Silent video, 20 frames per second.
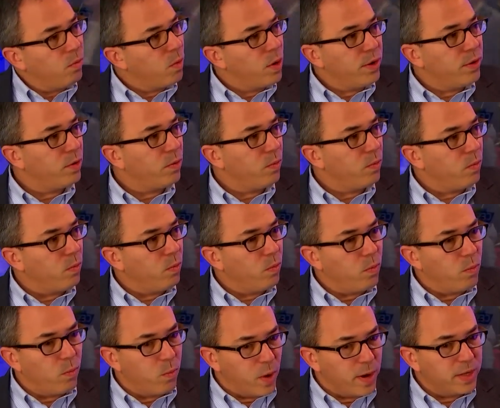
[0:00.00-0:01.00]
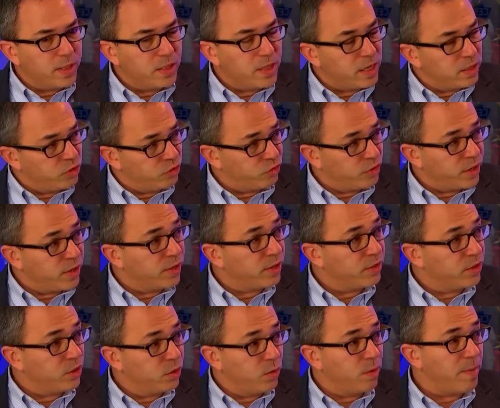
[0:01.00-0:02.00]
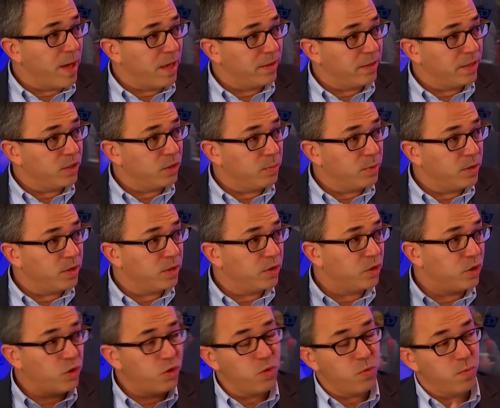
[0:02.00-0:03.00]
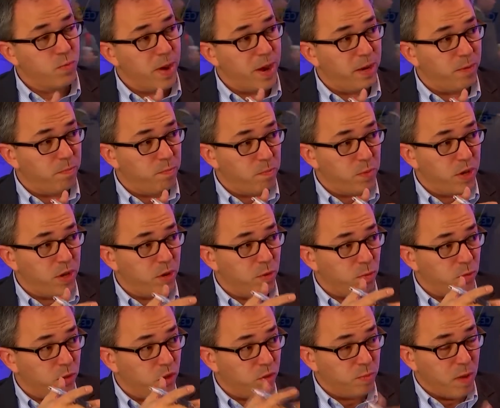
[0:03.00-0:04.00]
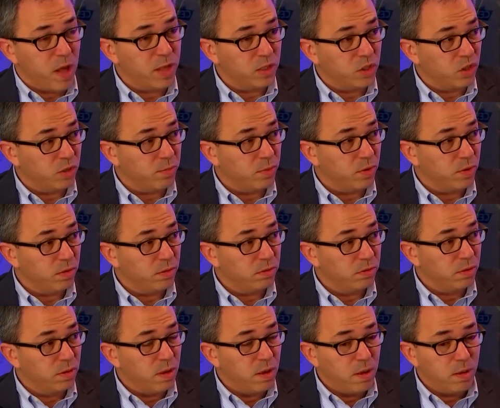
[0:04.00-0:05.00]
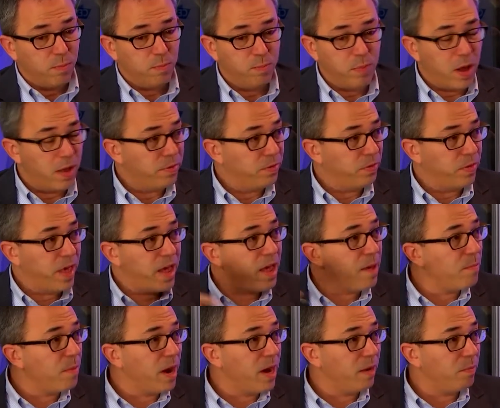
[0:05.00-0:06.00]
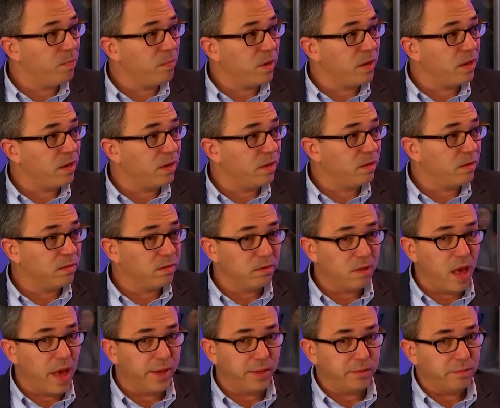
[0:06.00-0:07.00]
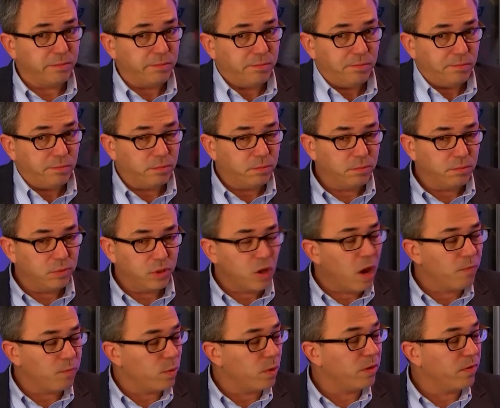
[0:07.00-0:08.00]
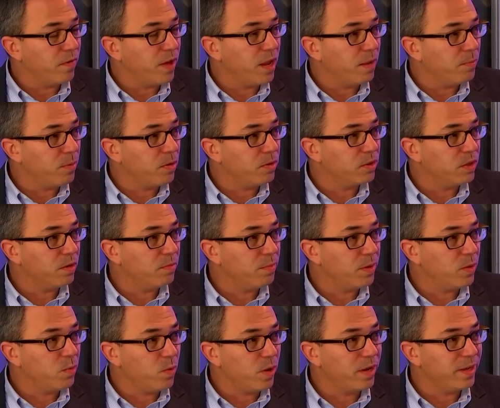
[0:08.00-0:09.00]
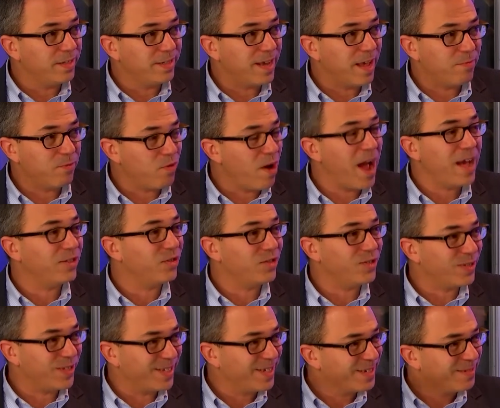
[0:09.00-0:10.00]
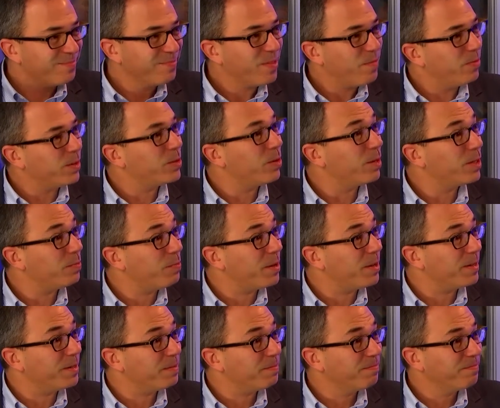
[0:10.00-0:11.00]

What is the industry going to do about this? Because you might be responsible, but they might be like software developers and be willing to have crashes, so to speak.